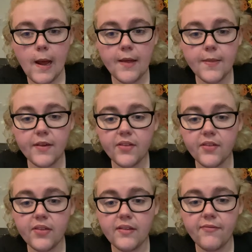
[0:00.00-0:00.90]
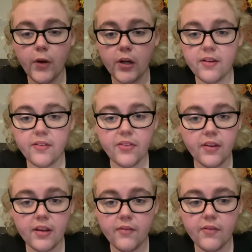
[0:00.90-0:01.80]
and this is the funniest
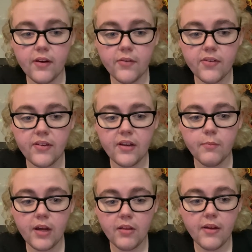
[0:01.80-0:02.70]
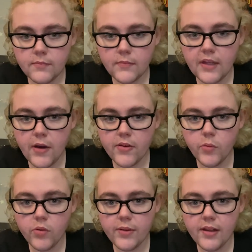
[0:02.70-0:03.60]
thing I've ever seen in my life. Now, you
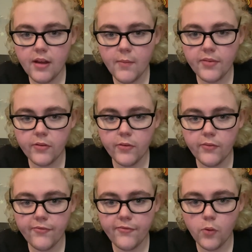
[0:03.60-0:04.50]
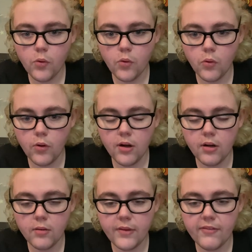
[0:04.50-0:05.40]
would be an absolute fool
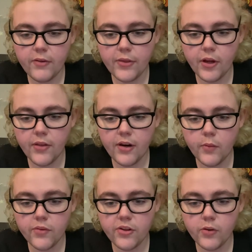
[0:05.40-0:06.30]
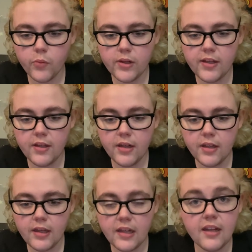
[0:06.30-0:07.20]
if you thought that I was going to read
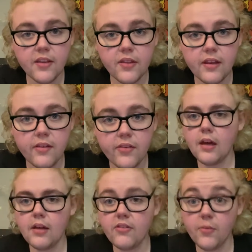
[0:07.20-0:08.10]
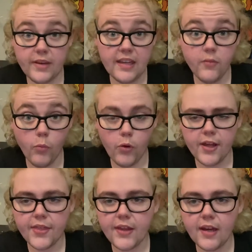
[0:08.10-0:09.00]
any of these to begin
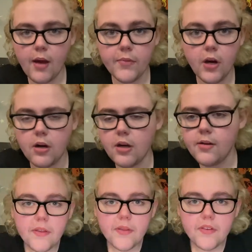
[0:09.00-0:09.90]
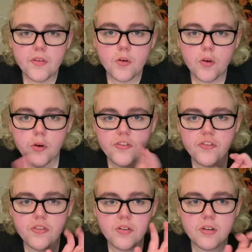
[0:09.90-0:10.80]
with, and I'm not. This
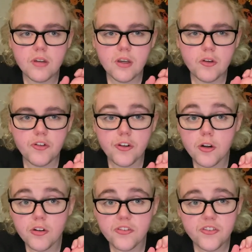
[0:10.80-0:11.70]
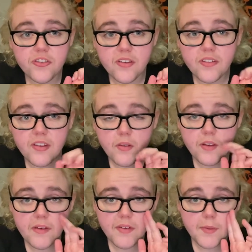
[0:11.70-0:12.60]
Christian church is
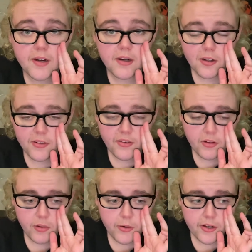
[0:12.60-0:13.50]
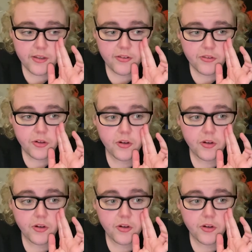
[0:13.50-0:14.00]
telling everybody not to celebrate Easter and